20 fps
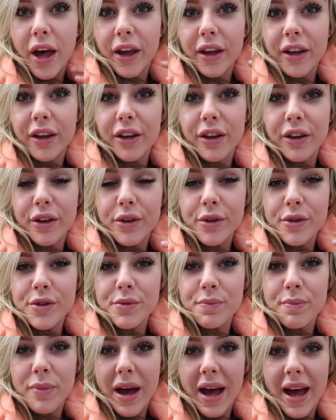a
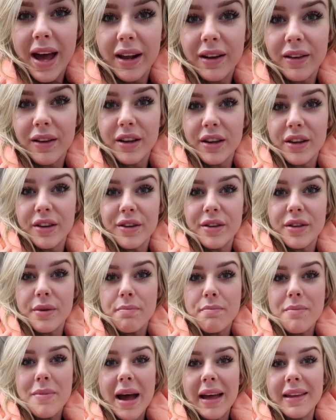huge bag, like, you know,
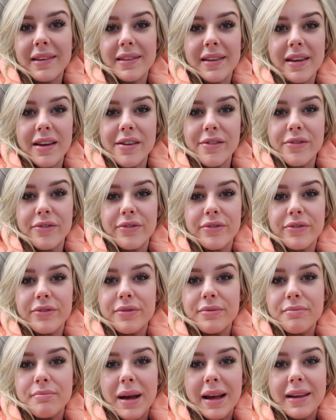the
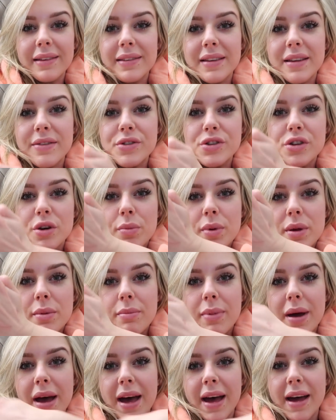massive shopping
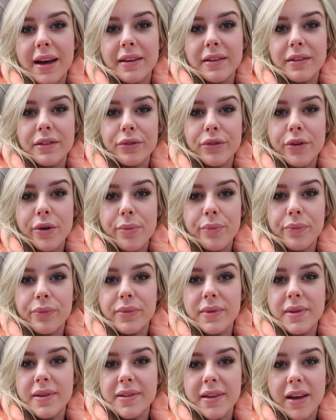bags from
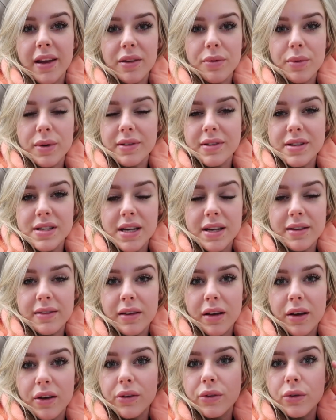Sainsbury's and
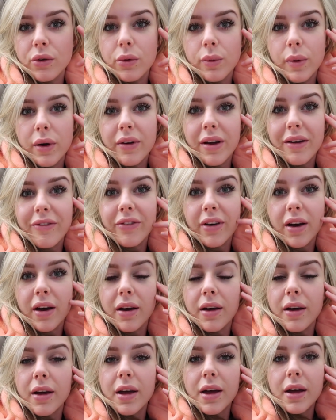Tesco's or
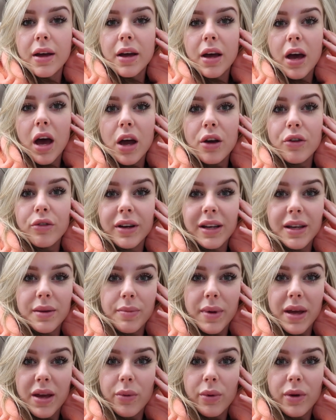wherever, a great
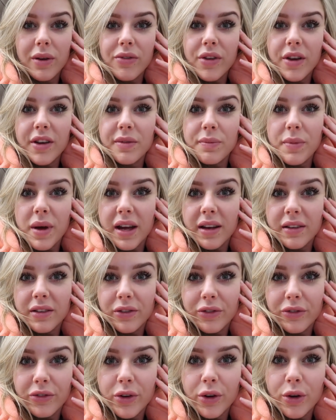big one of those bags
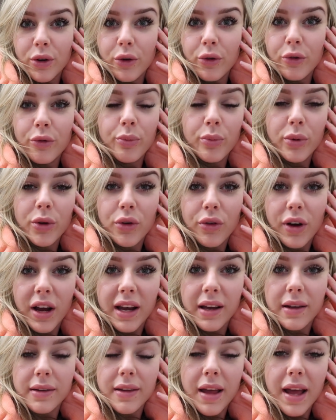full of
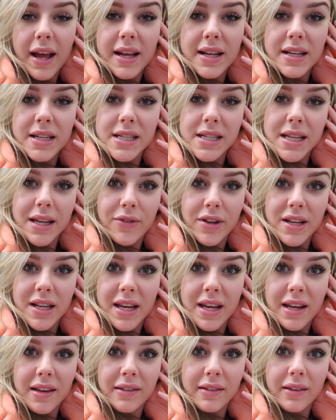Blu-rays and
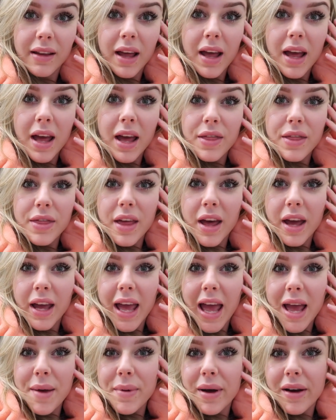DVDs that
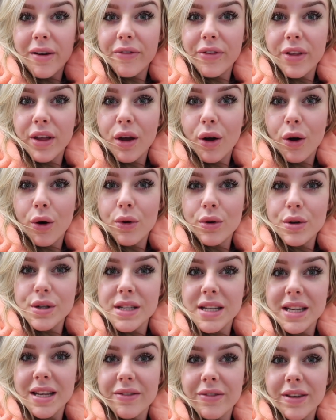came out of the old
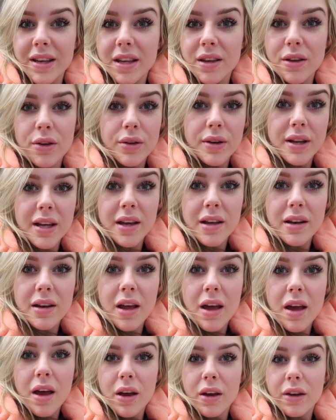TV unit,
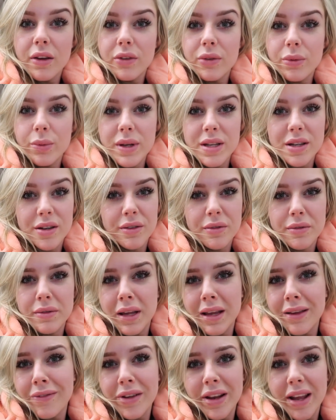because we don't
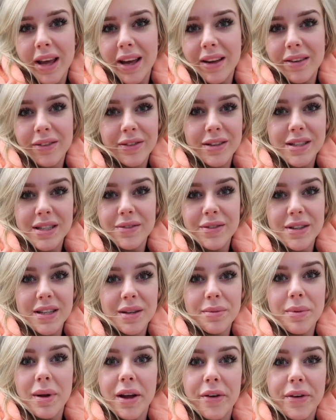even have a
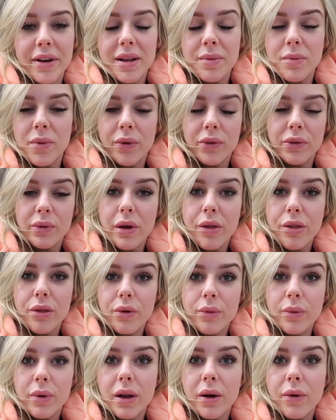DVD player anymore. So I
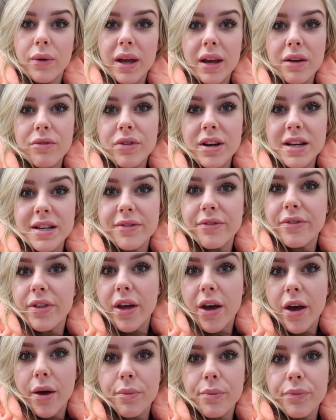thought, well, I'll get rid of
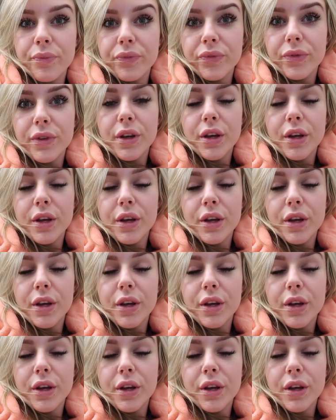them.